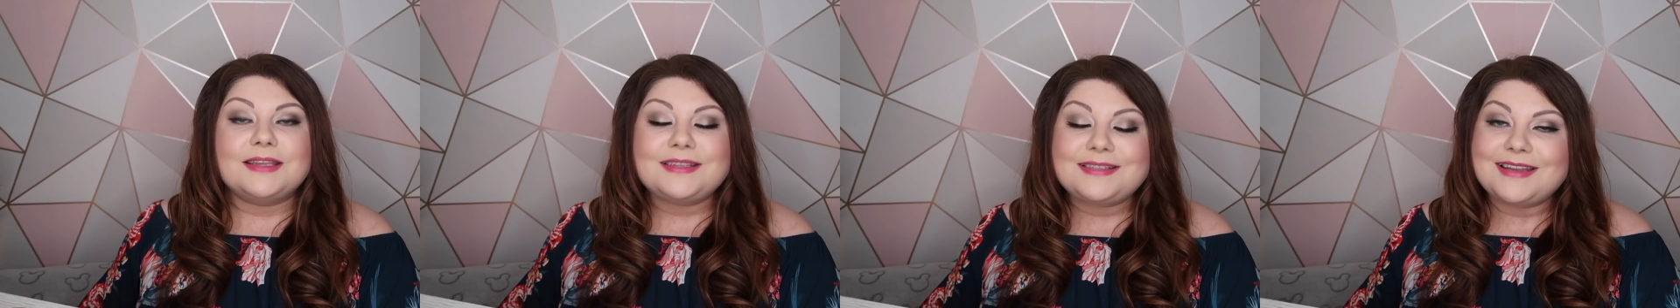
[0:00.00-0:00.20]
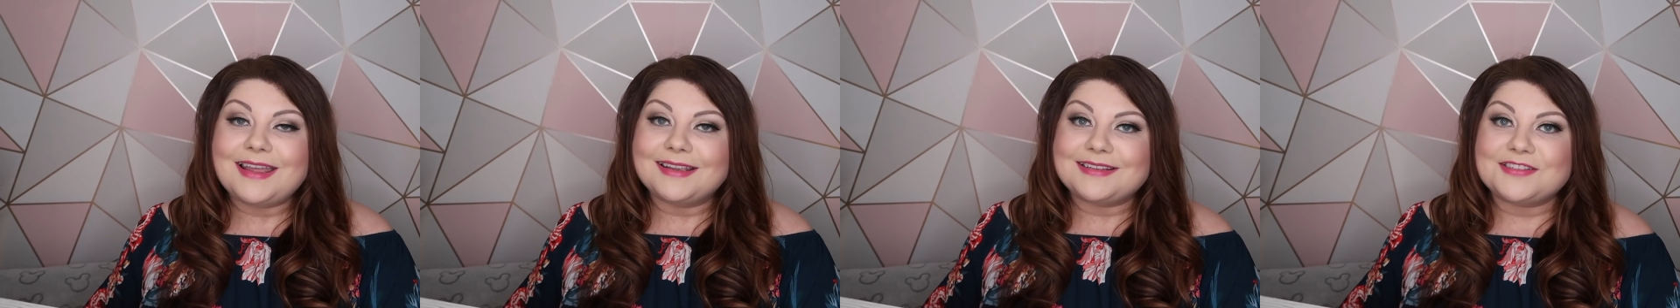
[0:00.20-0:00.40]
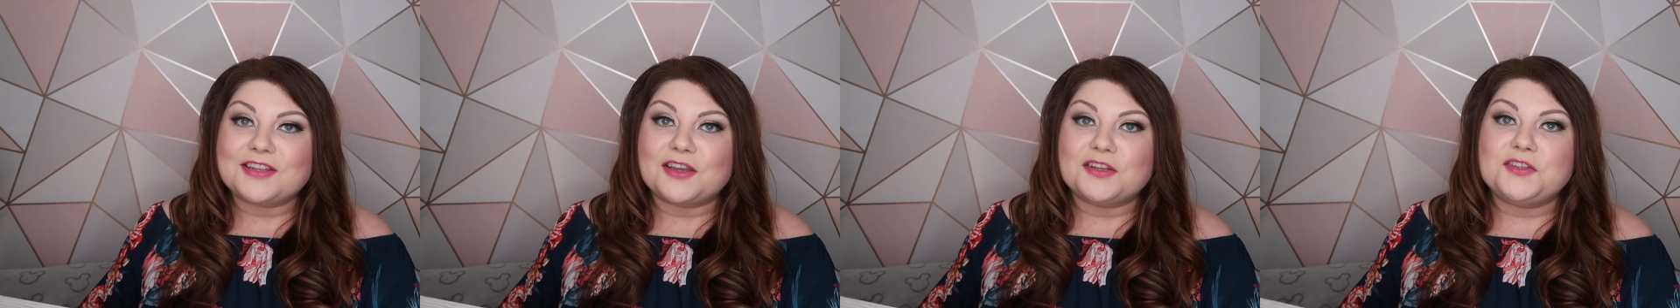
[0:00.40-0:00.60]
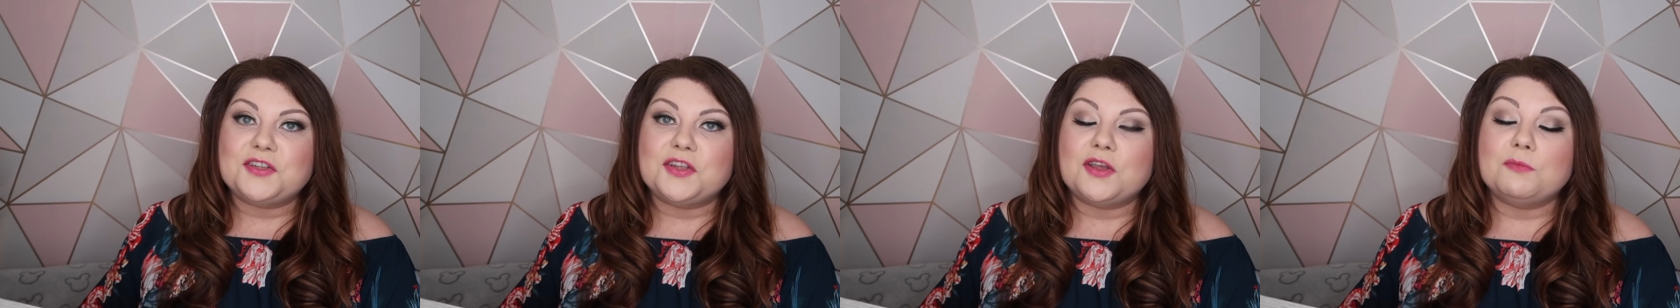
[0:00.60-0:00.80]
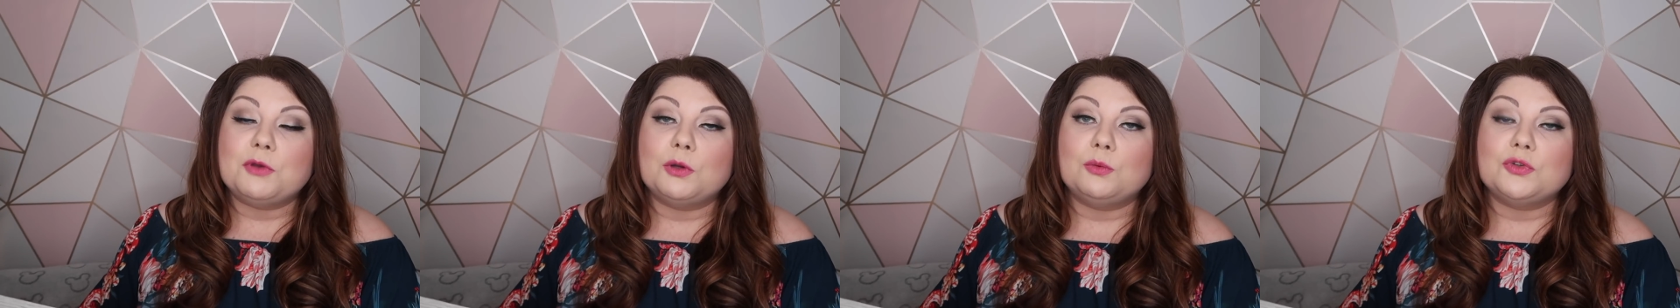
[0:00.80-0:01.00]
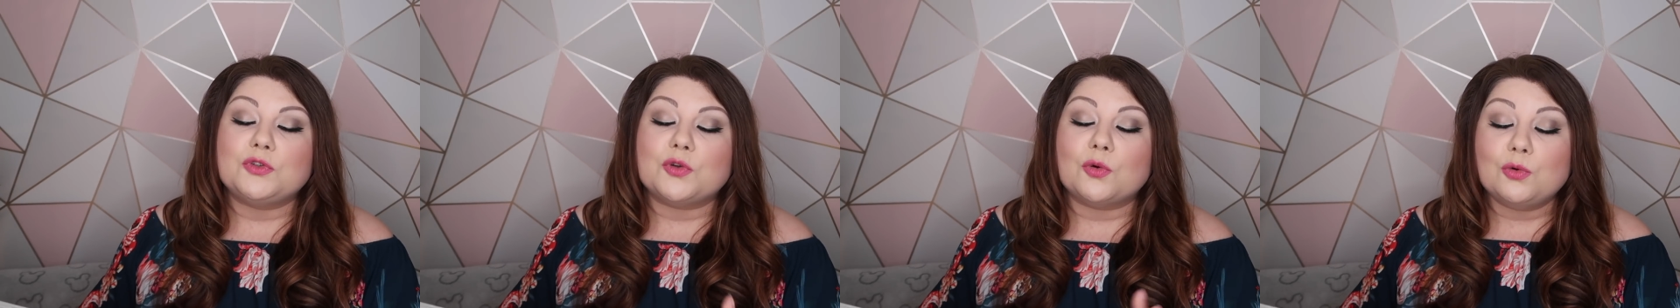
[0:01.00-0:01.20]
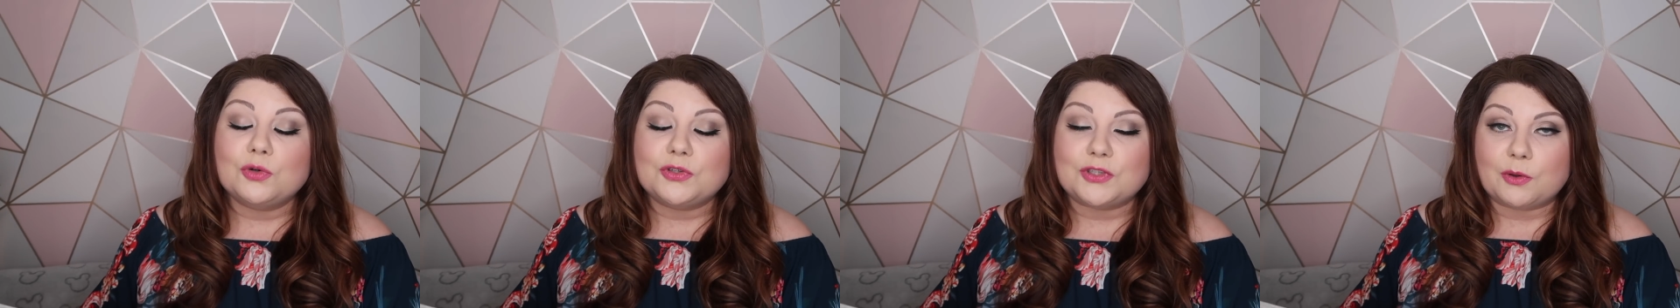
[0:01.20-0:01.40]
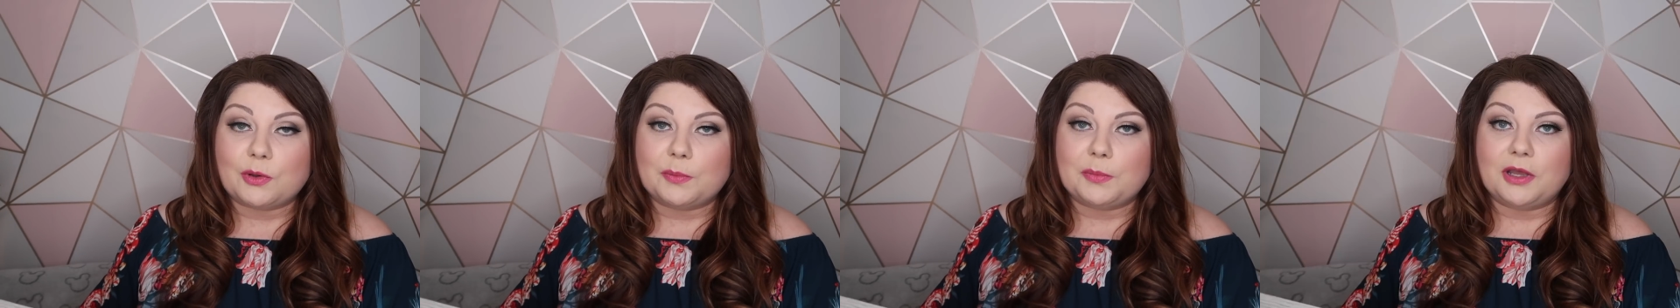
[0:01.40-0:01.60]
This next item was
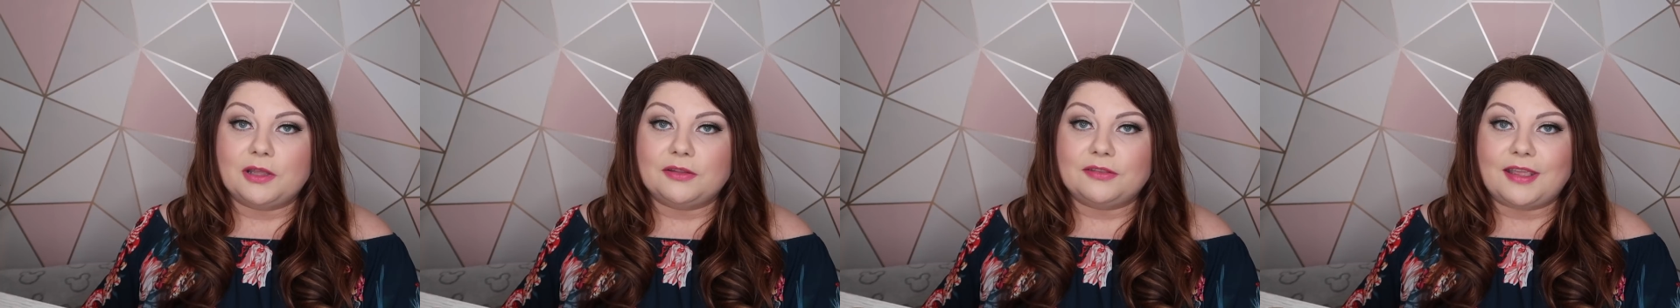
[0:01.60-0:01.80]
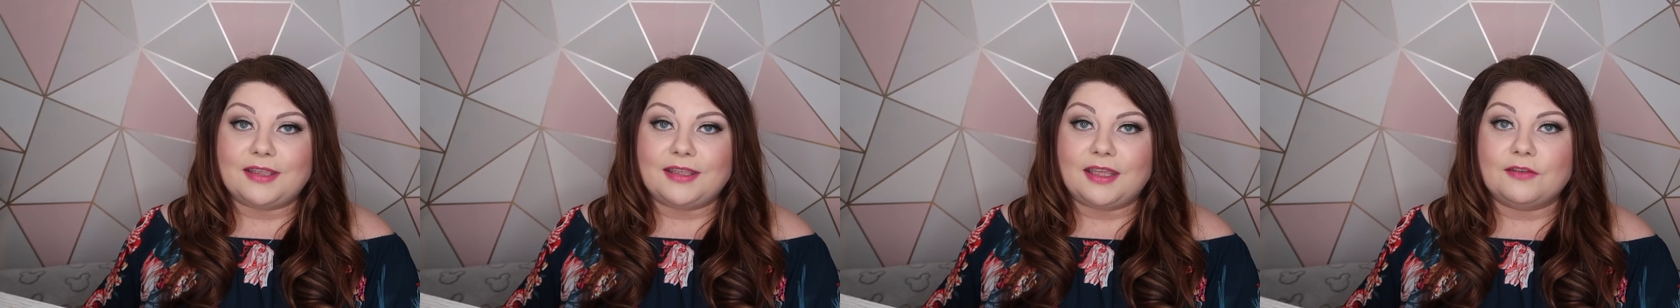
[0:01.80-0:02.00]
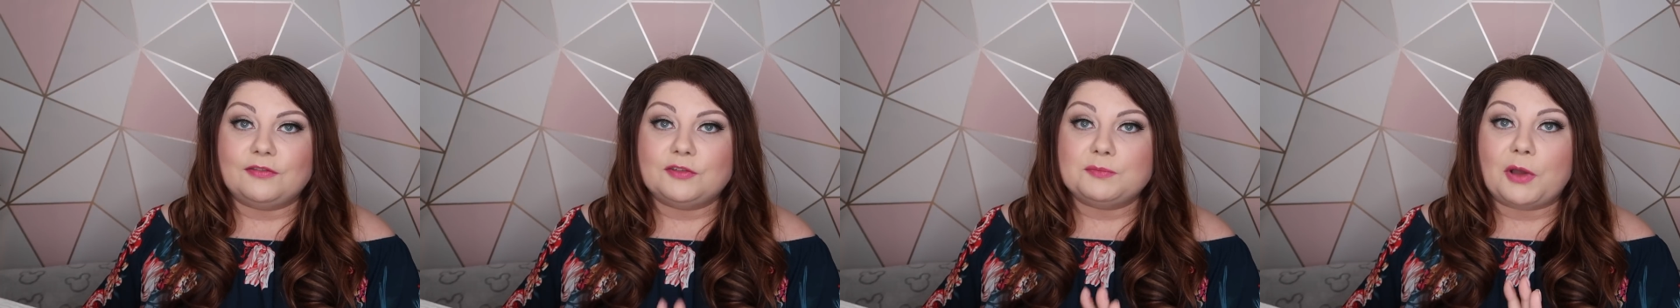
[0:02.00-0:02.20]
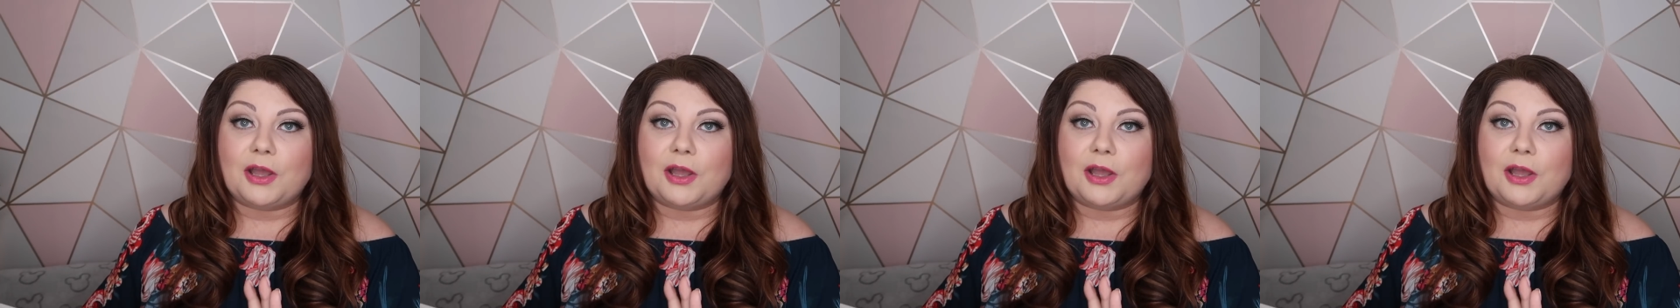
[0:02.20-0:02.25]
also a birthday gift,